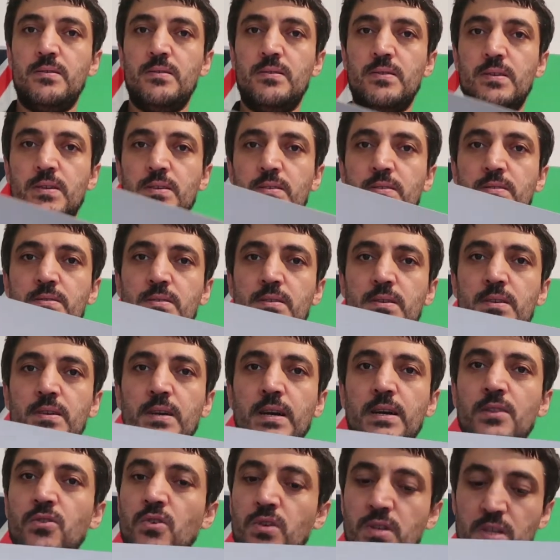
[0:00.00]
Let's see.
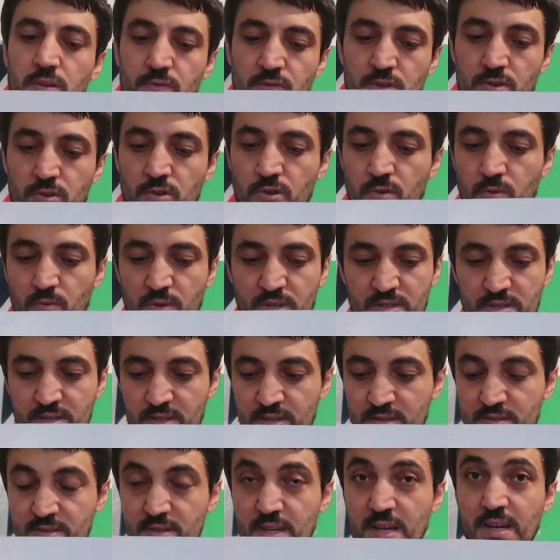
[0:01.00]
I don't even know what's
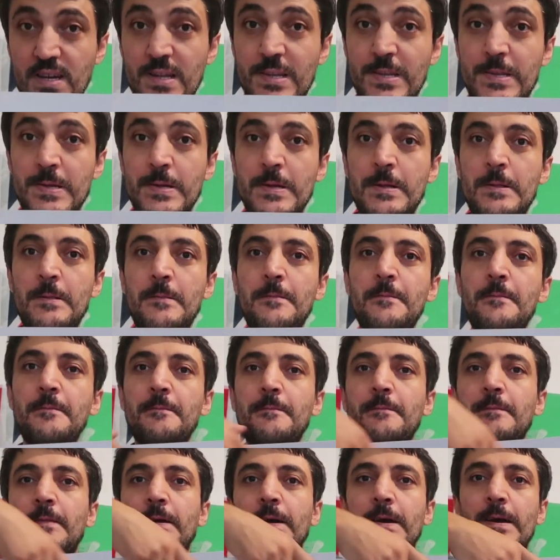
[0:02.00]
inside.
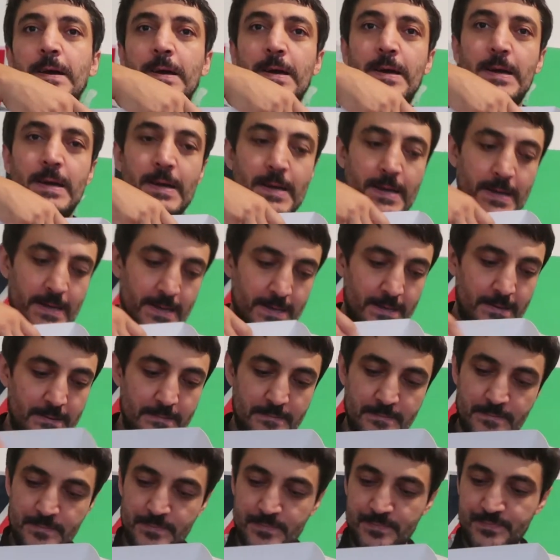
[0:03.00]
I
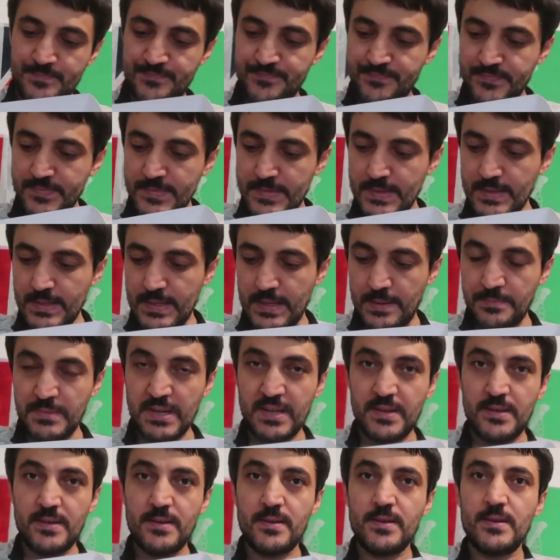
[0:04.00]

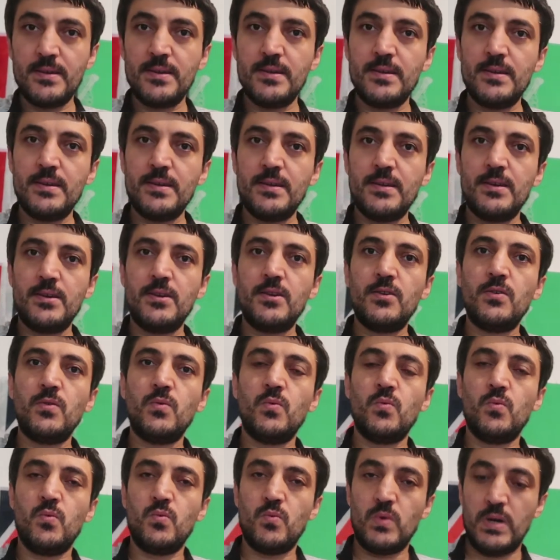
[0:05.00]
mean,
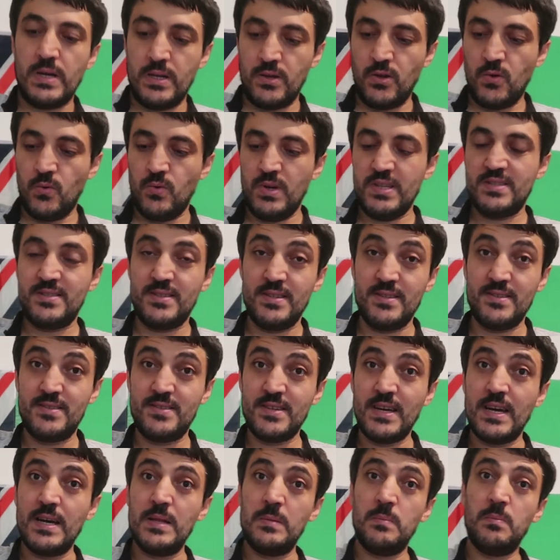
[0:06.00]
I know what's
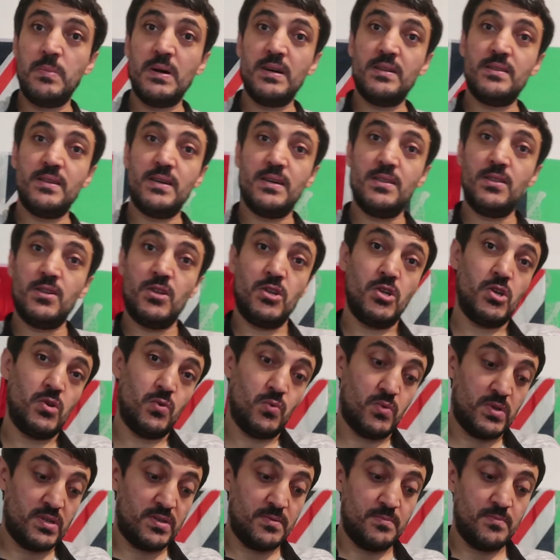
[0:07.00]
inside, but I don't know
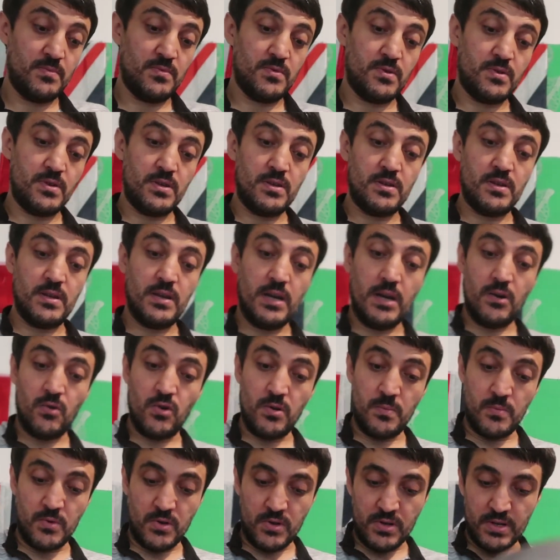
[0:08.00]
what how
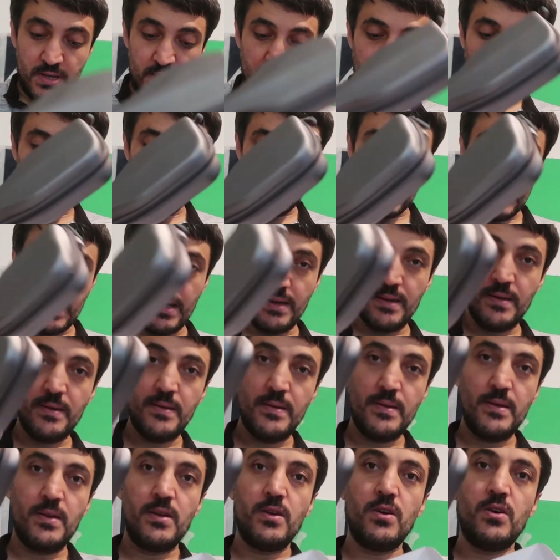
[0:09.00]
I'm gonna get it.
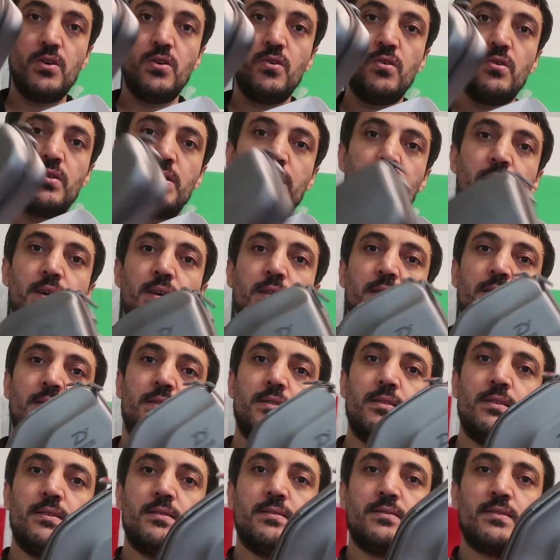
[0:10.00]
Okay,
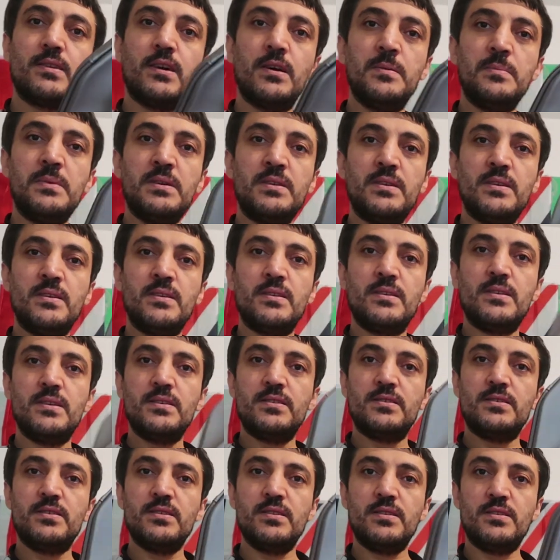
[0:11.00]
this coming in
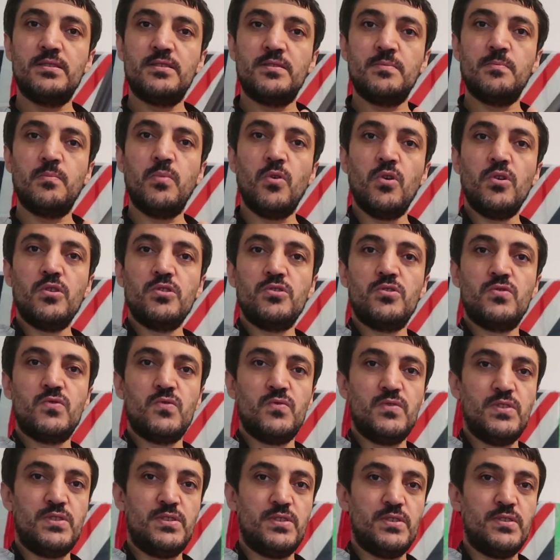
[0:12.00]
this box,
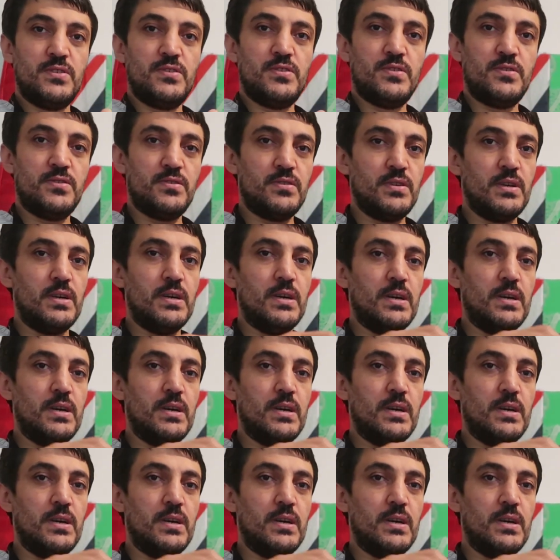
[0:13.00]
which is